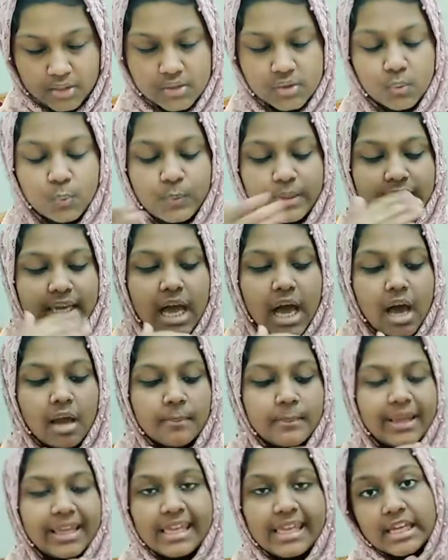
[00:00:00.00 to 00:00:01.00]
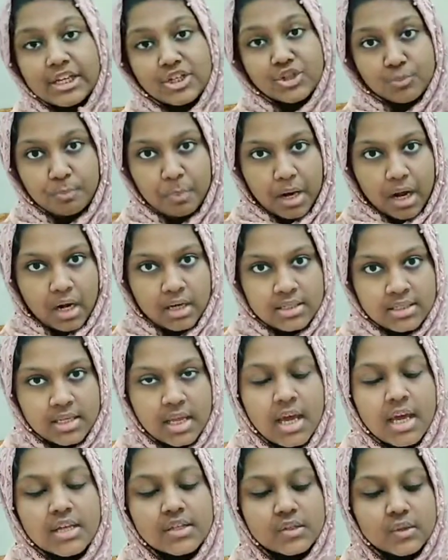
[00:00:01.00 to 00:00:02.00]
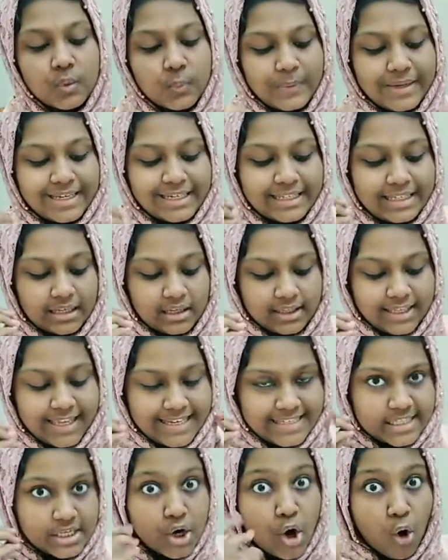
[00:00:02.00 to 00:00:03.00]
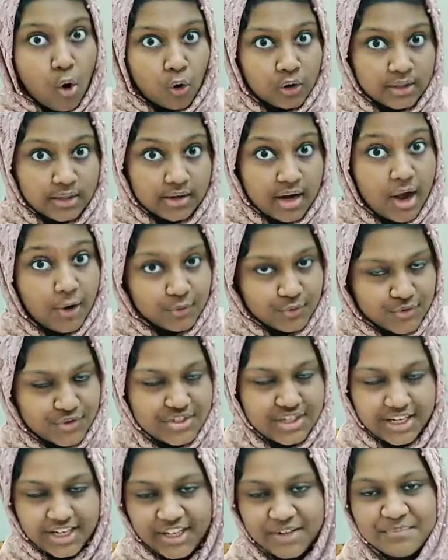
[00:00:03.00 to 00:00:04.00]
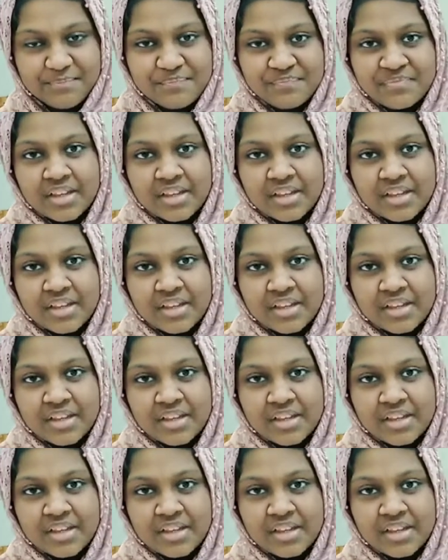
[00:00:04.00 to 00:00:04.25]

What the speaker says: So we are making into parts, so we'll get in order how to study.